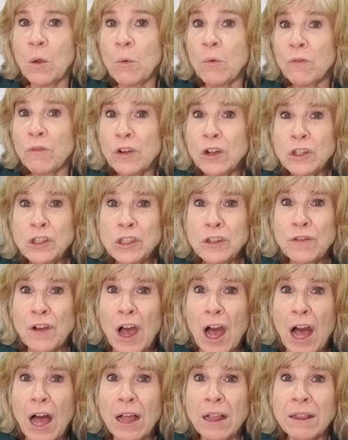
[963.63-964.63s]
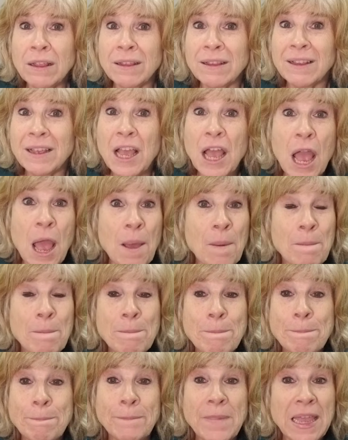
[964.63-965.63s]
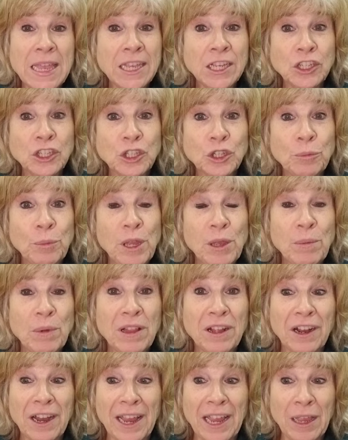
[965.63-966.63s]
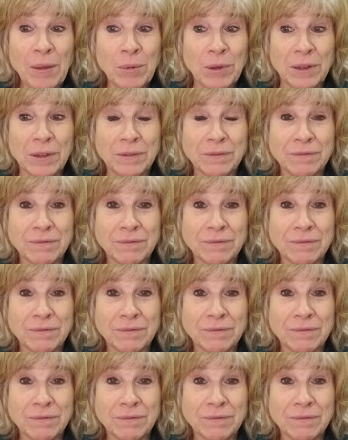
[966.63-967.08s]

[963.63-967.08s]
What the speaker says: First of all, making sure people are able.